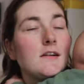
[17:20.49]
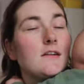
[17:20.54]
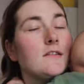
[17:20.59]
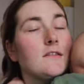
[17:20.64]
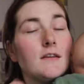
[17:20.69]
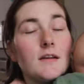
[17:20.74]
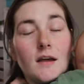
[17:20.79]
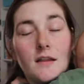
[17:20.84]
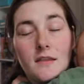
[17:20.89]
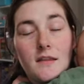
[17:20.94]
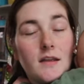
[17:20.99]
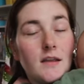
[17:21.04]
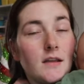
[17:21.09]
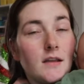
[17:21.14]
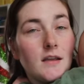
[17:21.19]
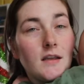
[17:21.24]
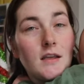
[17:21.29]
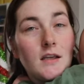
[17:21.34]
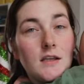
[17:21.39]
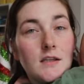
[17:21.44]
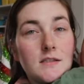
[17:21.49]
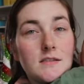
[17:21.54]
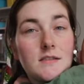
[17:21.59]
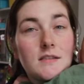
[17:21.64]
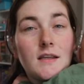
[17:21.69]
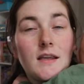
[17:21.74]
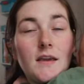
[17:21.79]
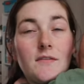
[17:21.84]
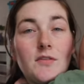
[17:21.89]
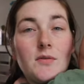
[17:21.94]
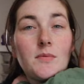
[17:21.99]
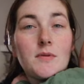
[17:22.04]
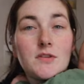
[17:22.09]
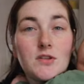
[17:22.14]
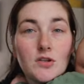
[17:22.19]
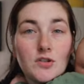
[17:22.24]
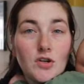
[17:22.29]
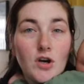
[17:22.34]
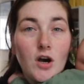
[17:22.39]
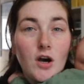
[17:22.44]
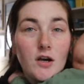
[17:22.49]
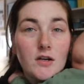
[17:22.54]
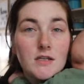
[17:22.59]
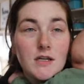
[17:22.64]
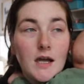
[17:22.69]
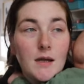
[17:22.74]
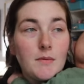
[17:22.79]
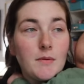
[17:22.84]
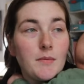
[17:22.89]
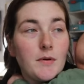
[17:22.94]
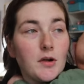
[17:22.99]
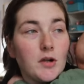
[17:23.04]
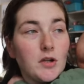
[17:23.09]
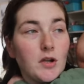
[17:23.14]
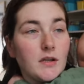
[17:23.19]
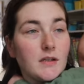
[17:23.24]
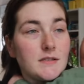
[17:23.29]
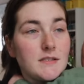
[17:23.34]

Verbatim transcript: Nothing. He's giving me such a hard time about